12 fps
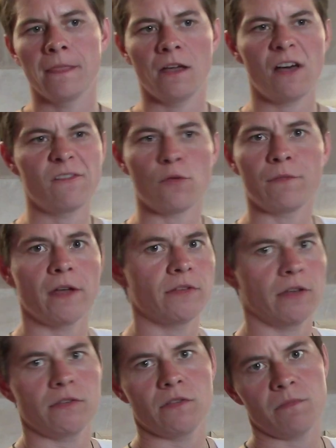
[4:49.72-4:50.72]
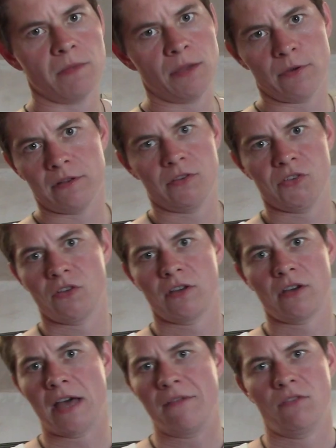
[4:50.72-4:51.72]
I've got photos of me where it looks
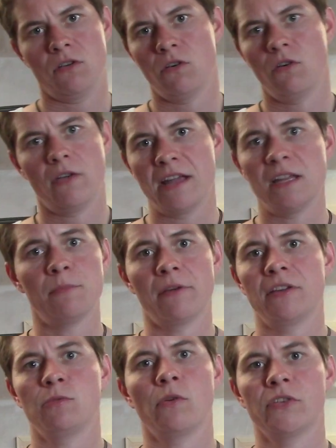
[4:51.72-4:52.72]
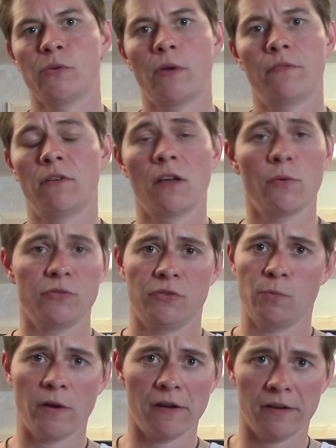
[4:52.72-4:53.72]
like I haven't got any breasts whatsoever, and I was
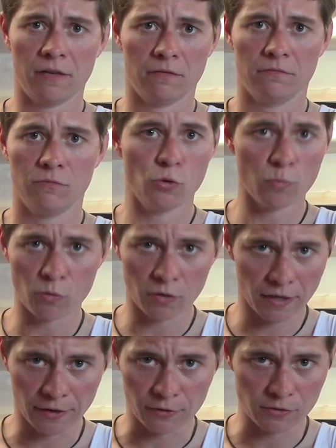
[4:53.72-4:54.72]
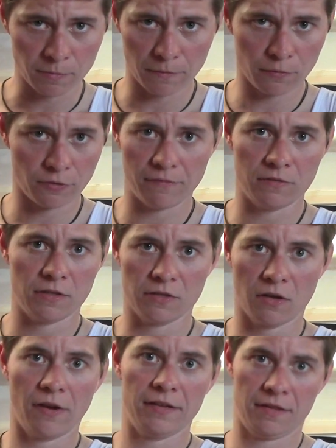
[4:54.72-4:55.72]
just wearing normal clothes before I even
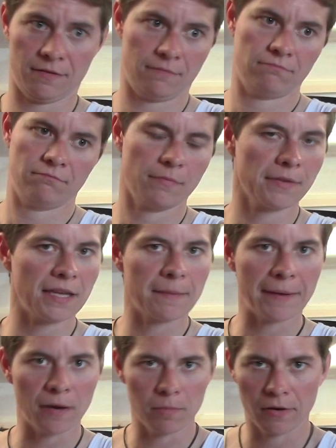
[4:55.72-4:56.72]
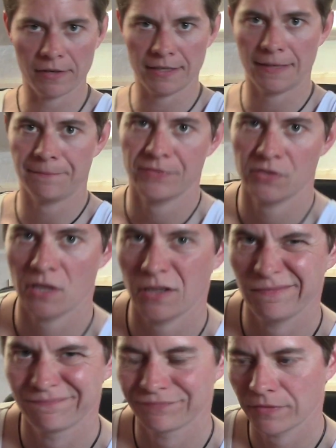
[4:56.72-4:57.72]
decided to think about binding. So
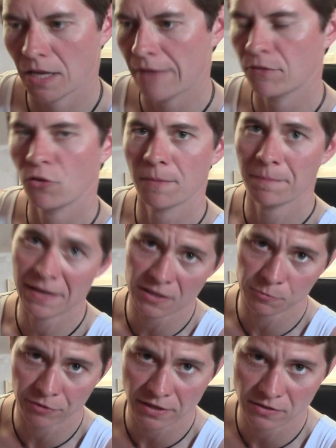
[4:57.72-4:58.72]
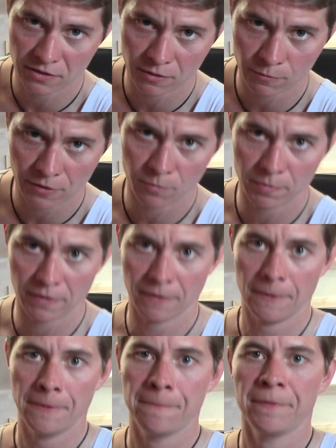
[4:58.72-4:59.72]
I haven't got the biggest breasts in the world,
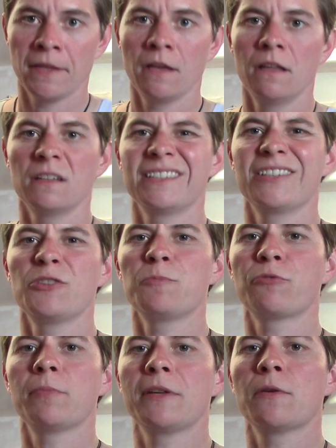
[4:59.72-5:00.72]
but I I could probably